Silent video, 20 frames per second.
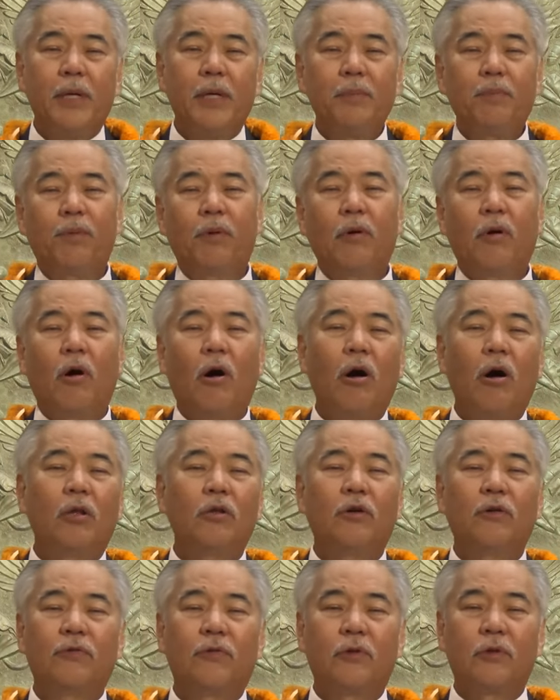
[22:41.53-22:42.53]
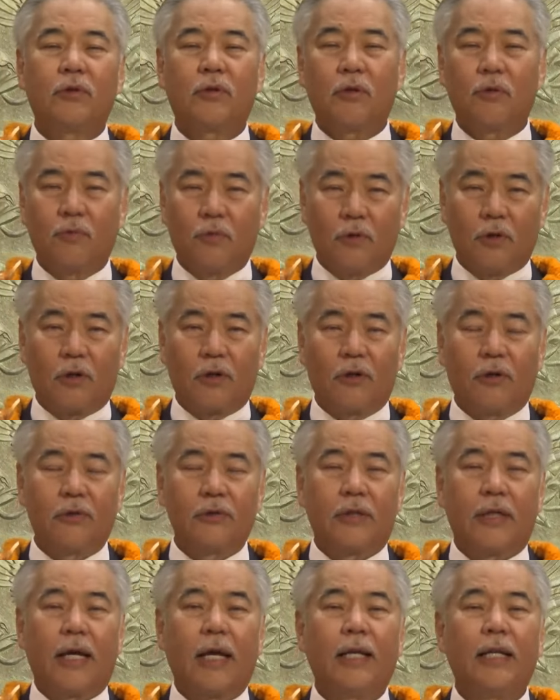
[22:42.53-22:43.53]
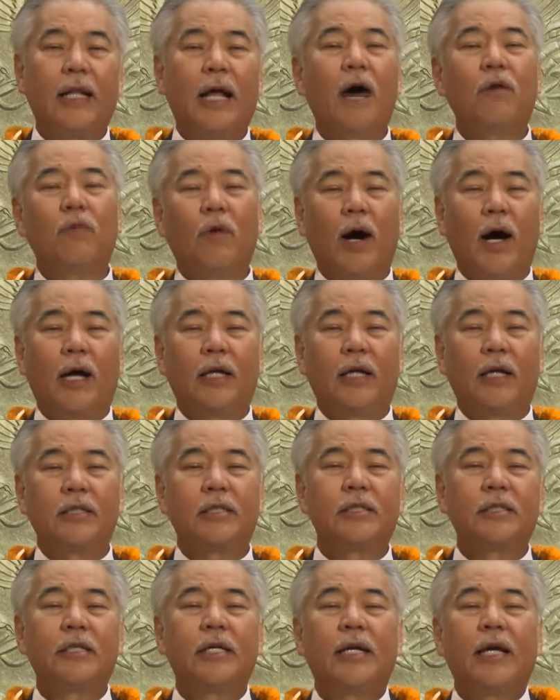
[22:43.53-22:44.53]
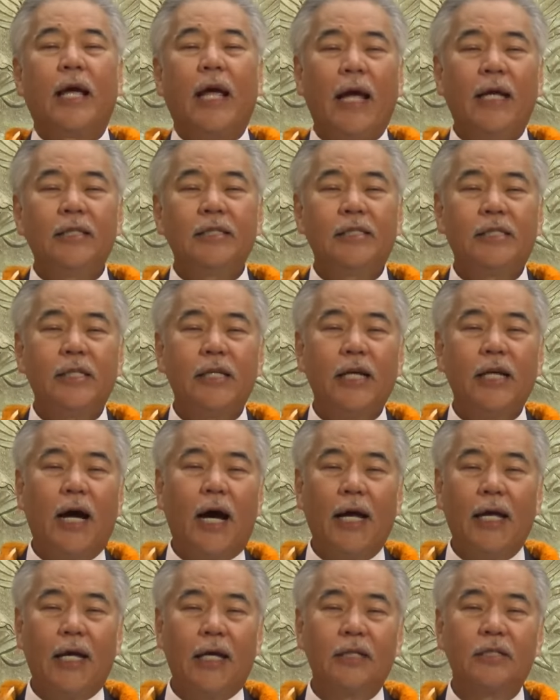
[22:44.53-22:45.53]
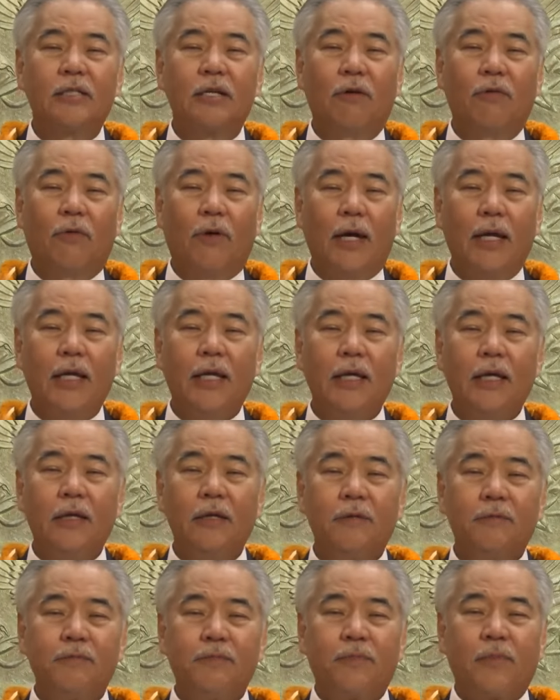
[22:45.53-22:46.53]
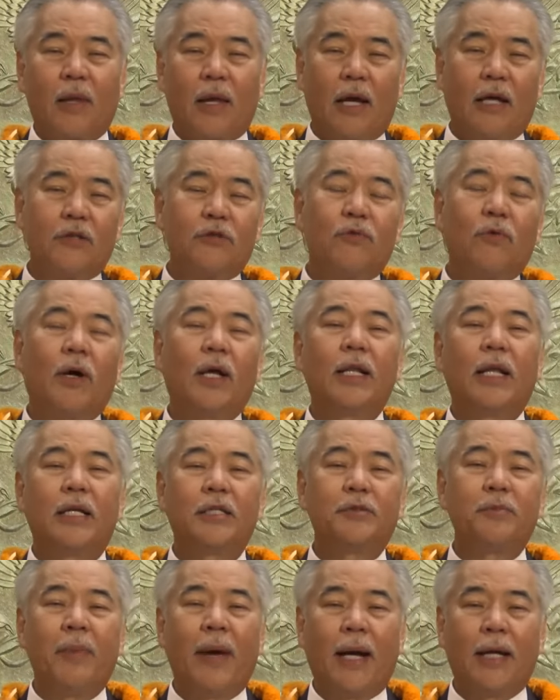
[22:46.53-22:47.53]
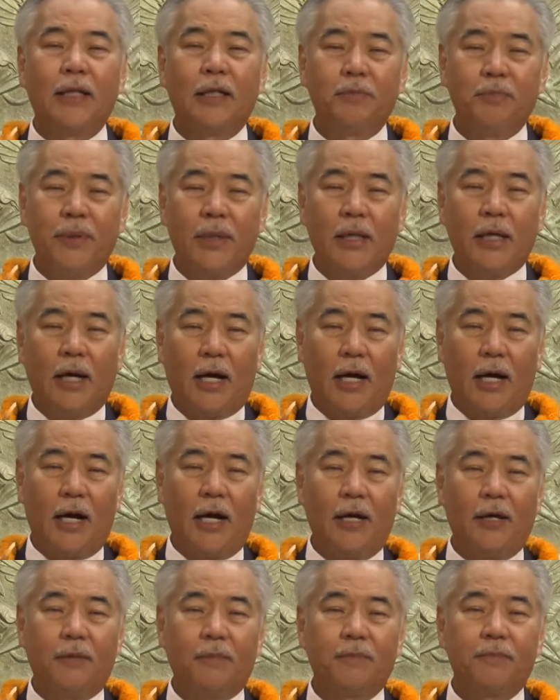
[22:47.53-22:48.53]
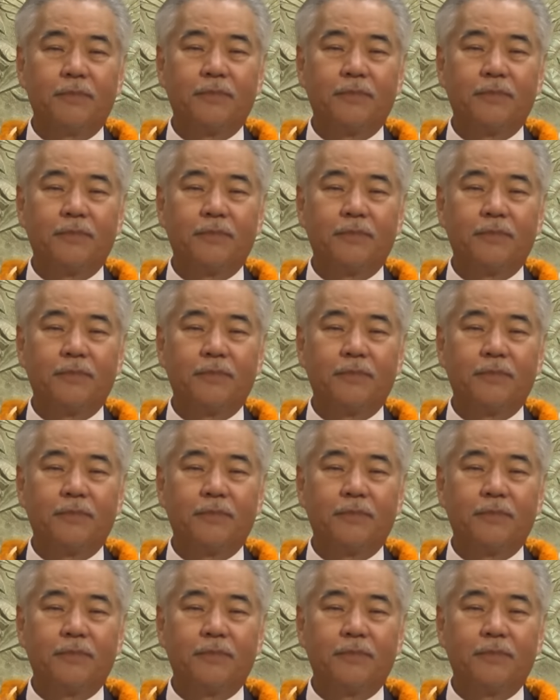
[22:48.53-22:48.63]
People all over the world can now watch NCIS Hawaii as well as Magnum PI.